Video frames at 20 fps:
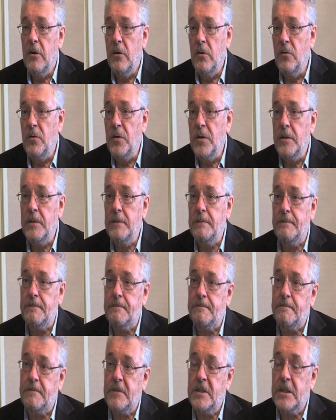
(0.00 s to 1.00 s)
over
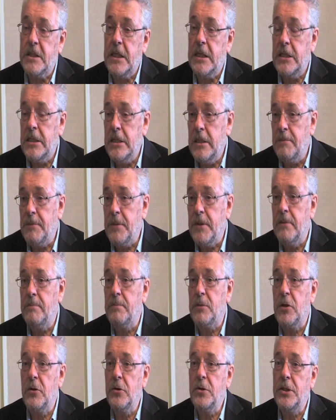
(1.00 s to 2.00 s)
the setting up of the
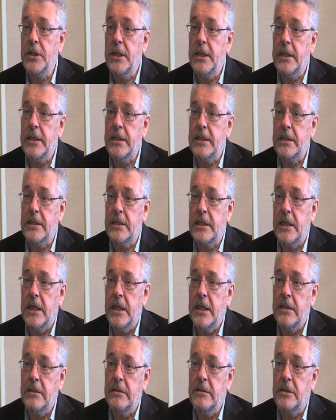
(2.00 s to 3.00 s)
project
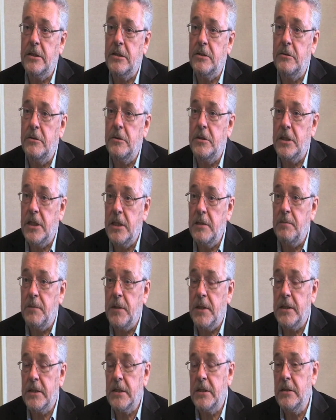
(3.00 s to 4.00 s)
and to take
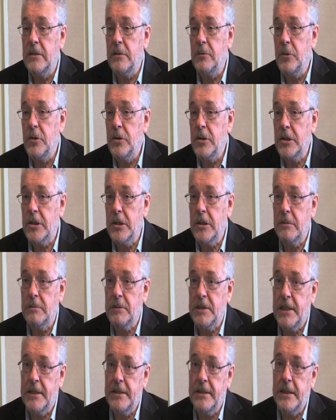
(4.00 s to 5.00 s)
part in the
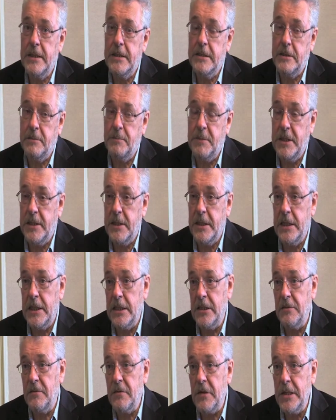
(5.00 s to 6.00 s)
workshops, and then to be the
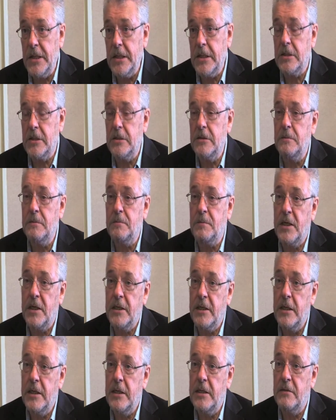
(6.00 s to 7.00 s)
kind of link to
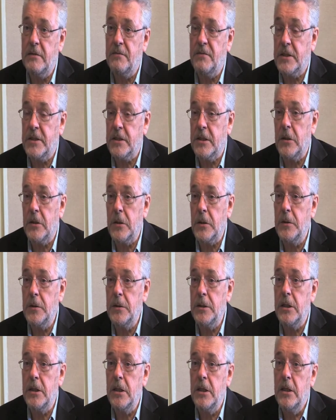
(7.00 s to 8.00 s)
Planning Aid for
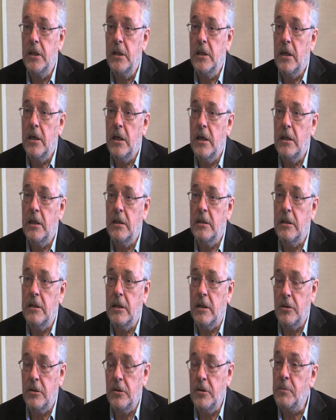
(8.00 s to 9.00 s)
Scotland
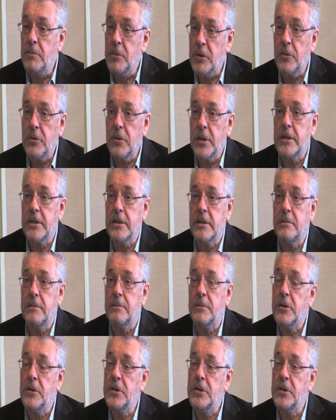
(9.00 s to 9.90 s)
on the progress of the